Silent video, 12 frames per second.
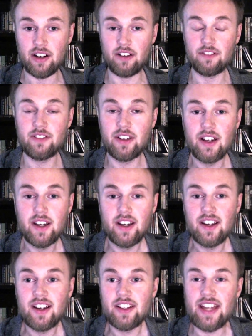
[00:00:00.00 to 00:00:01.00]
of.
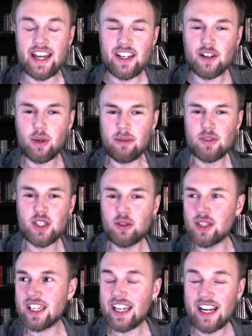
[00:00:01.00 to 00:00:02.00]
The Enneagram two,
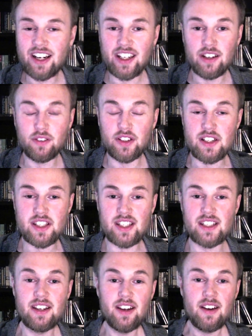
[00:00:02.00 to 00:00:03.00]
the caregiver,
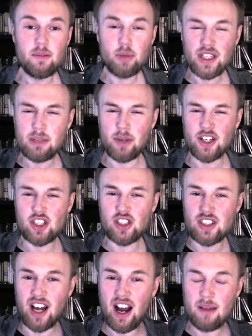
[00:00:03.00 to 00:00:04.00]
is pretty much
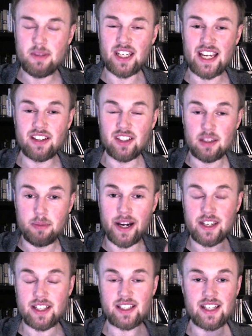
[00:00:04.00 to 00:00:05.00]
dominated by
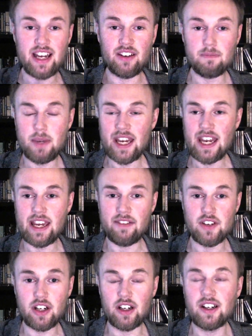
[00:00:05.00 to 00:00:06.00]
this kind of
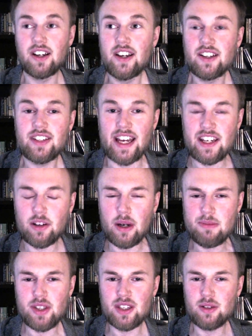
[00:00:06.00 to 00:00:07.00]
behavior. The
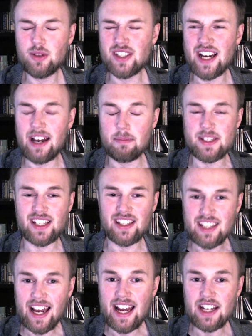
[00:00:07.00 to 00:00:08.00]
Enneagram two type is
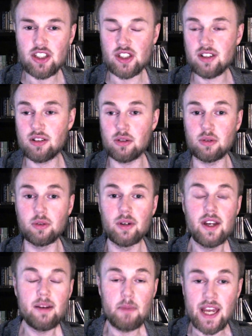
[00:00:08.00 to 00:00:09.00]
attached to
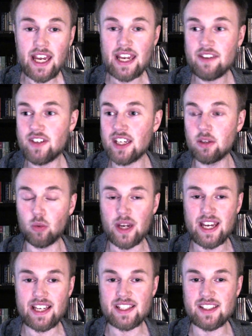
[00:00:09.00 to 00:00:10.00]
behaving in
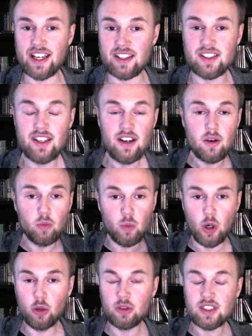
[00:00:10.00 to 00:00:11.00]
ways that
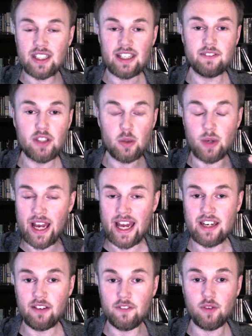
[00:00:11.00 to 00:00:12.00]
won't give you
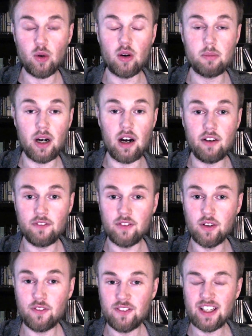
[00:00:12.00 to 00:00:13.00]
any form of
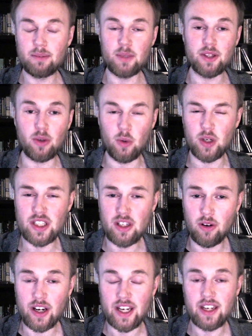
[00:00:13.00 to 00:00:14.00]
fulfillment or
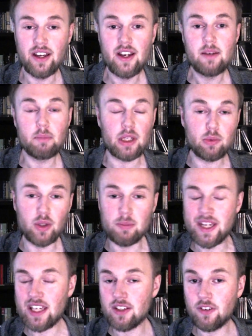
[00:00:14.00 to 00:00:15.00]
joy, but will
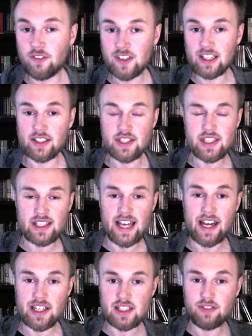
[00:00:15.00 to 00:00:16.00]
make you feel
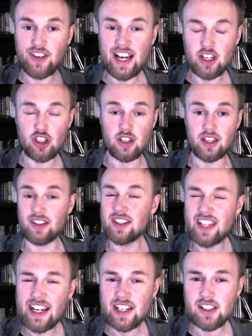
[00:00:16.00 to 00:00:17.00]
satisfaction.
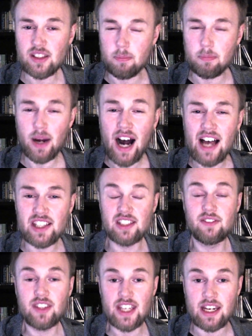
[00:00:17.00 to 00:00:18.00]
And here's the
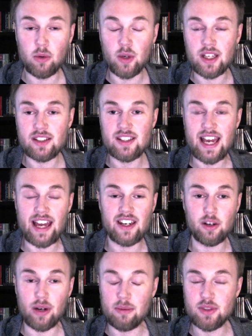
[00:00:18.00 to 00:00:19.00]
positive thing with
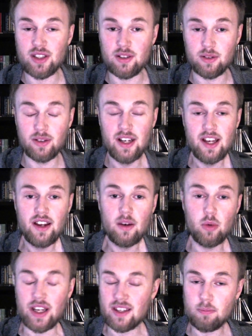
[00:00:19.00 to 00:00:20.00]
Enneagram two,
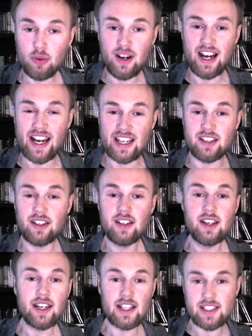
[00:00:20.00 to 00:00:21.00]
with pride.
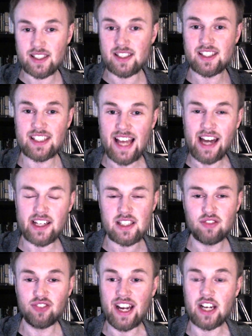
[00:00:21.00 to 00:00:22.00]
It's
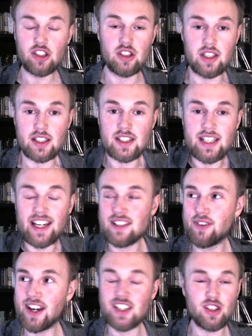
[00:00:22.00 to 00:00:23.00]
satisfaction. It's
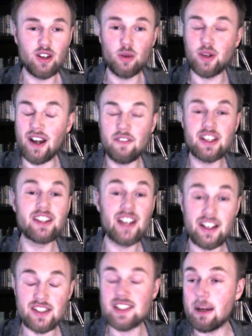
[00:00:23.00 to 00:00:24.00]
satisfaction over having
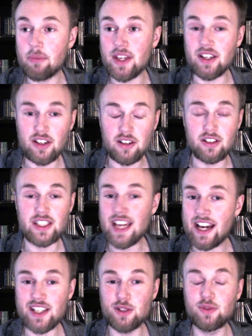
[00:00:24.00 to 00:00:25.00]
done something good.
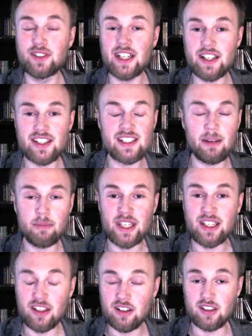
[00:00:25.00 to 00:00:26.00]
Yeah, you've done
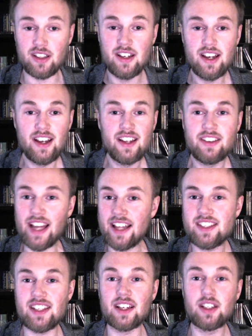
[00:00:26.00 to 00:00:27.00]
something good.
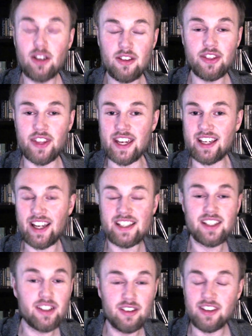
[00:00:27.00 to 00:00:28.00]
That's a good thing. That's
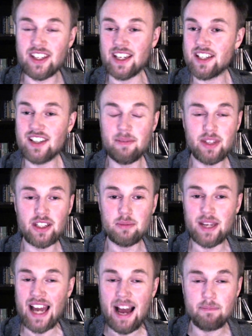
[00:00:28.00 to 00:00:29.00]
a good thing. That's something to
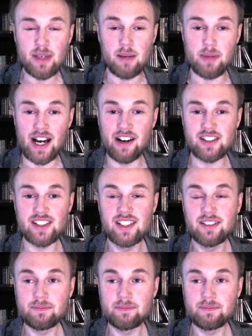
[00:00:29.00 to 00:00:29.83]
be happy about.